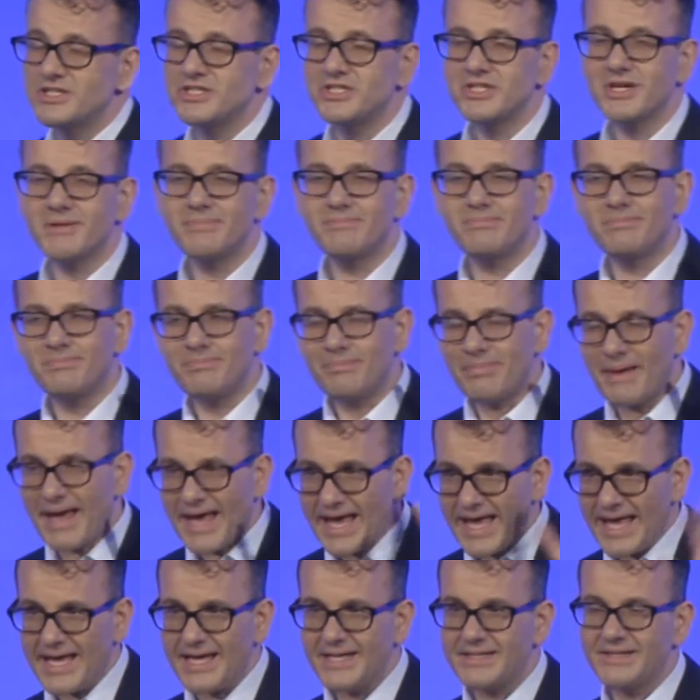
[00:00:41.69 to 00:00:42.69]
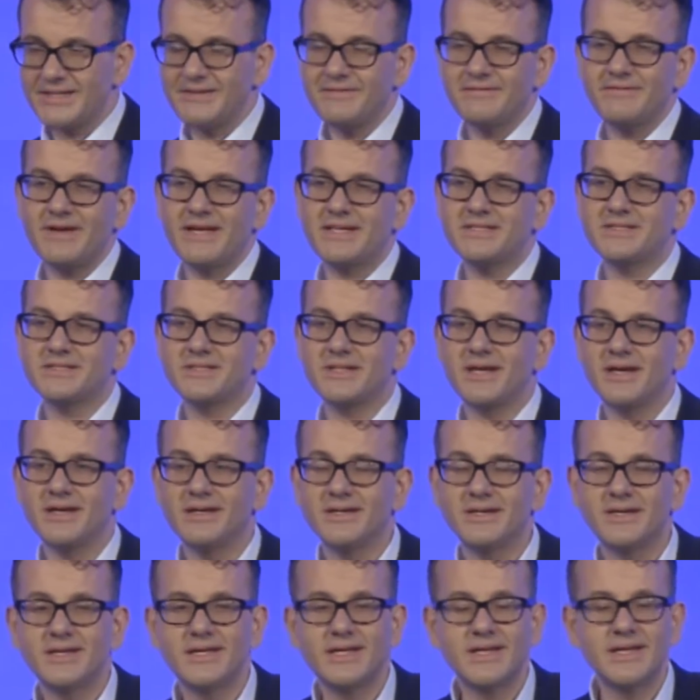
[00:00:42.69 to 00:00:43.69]
a bad investor.
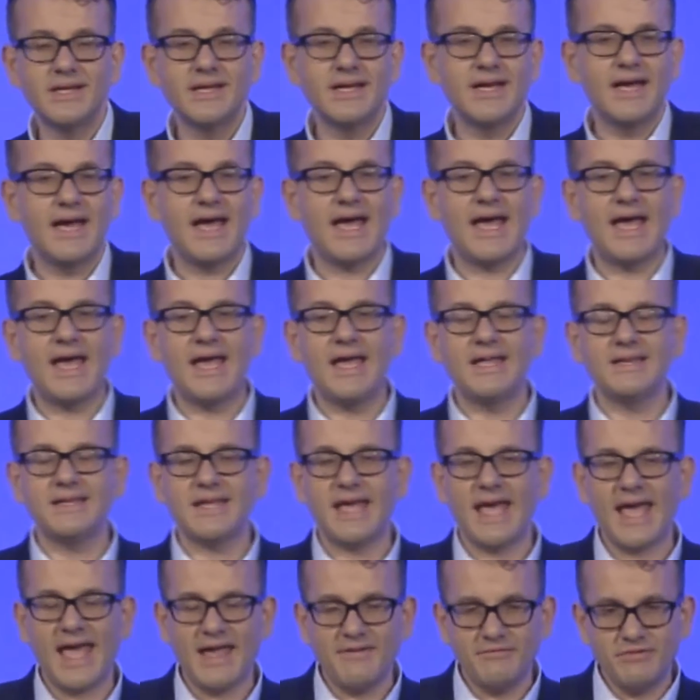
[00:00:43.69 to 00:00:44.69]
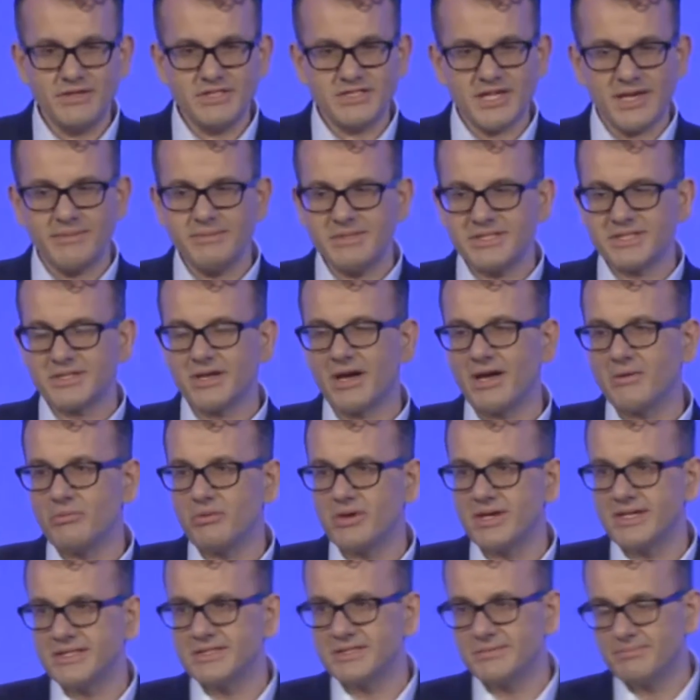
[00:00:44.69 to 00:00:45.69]
And every time this guy
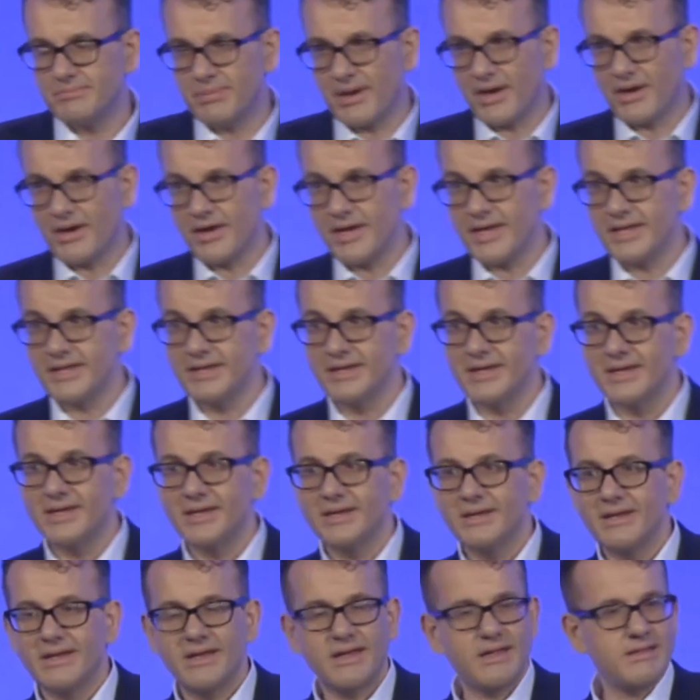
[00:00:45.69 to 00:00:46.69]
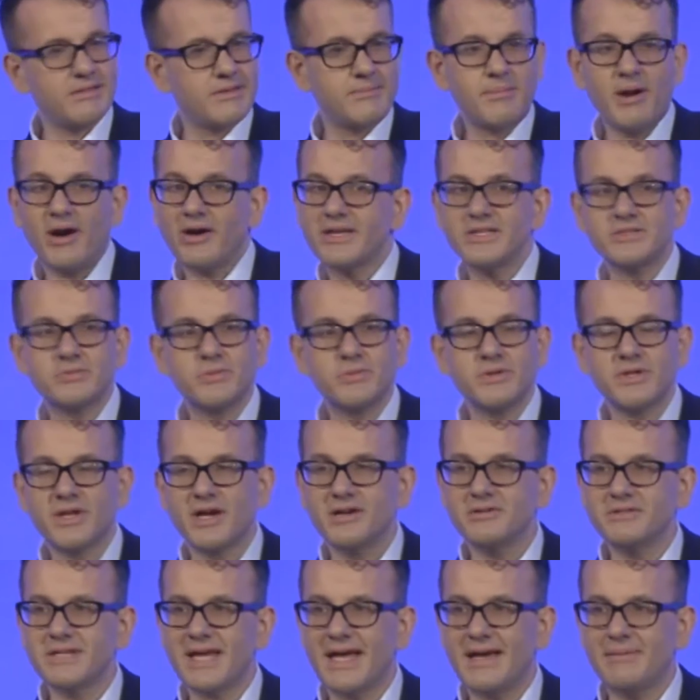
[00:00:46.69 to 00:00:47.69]
wanted to buy, the markets would go
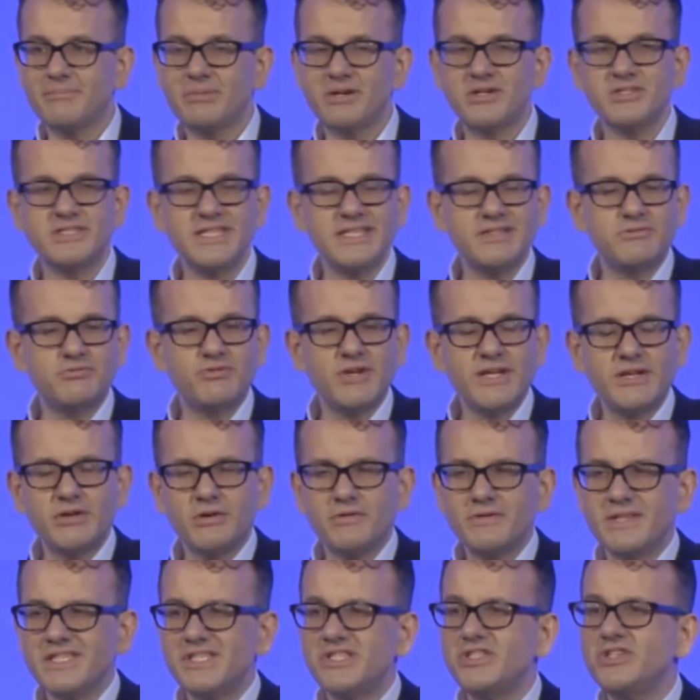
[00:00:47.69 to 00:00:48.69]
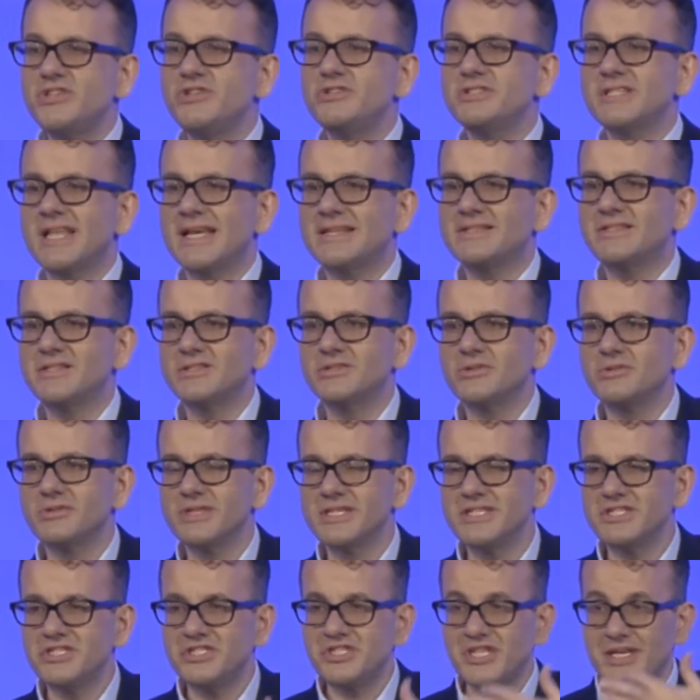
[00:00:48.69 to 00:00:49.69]
down, because he'd read all these newsletters, all
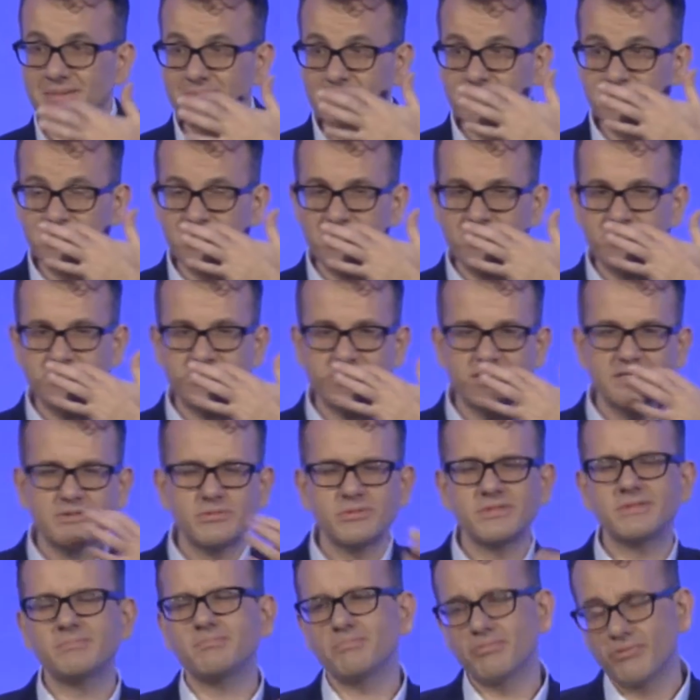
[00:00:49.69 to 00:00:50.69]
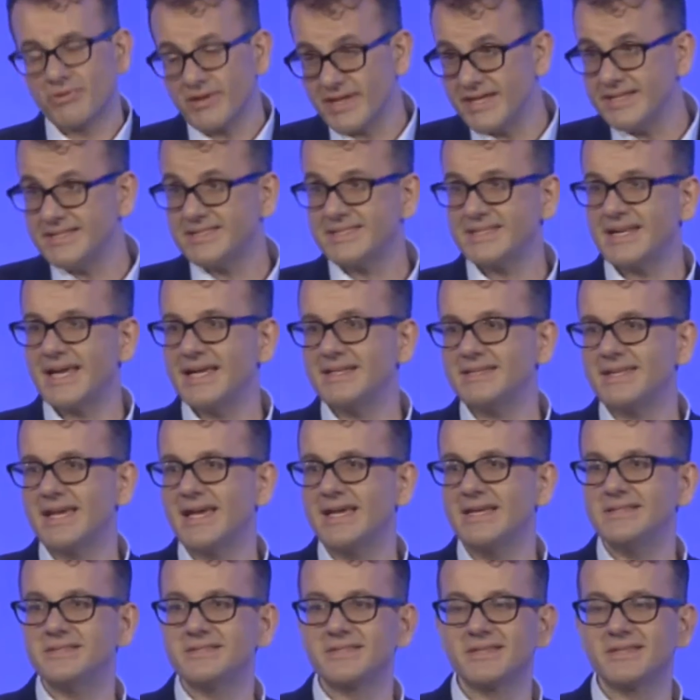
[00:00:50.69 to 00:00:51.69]
these chip sheets. This was pre-internet
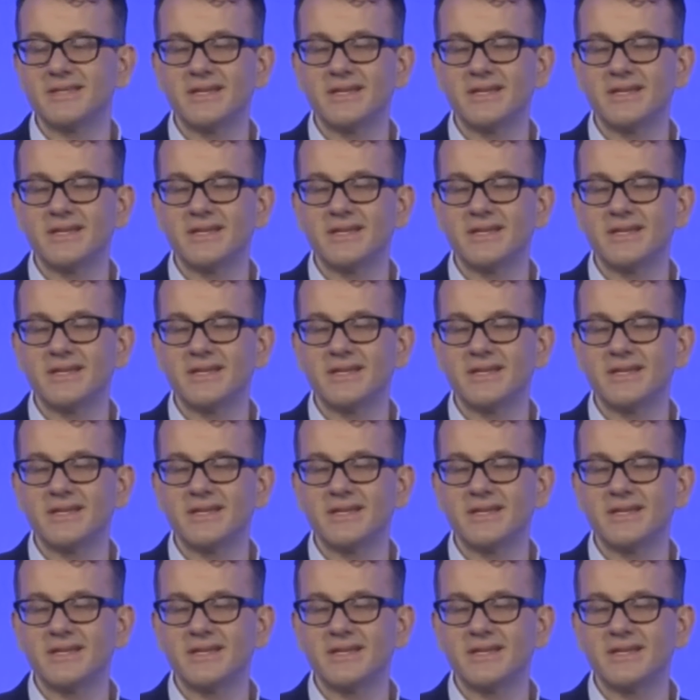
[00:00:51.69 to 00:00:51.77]
days.